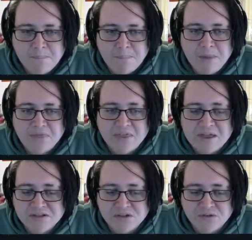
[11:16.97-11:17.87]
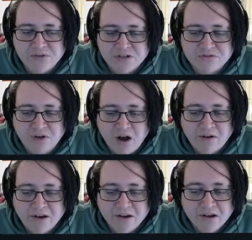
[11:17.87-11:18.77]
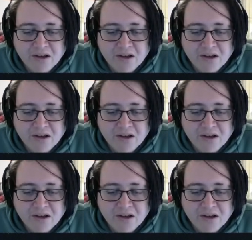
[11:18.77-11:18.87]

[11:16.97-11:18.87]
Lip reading: but they're so fast firing.